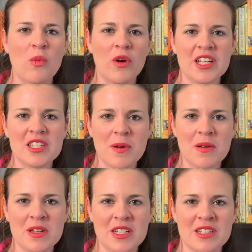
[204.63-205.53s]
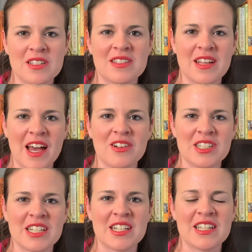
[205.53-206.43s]
what experimenters now
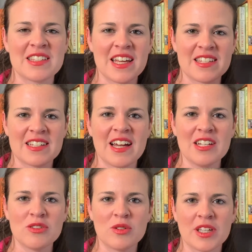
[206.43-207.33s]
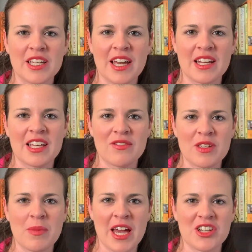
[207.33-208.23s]
did is they started looking at
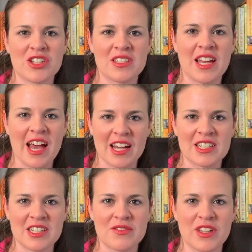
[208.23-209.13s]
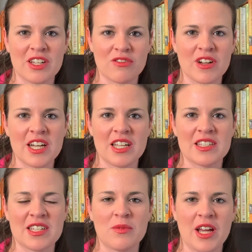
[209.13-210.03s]
giving patients active
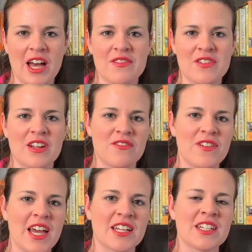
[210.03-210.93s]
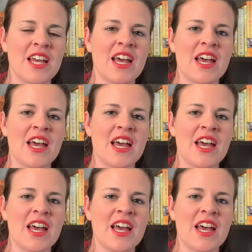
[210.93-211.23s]
ingredients that would have an effect.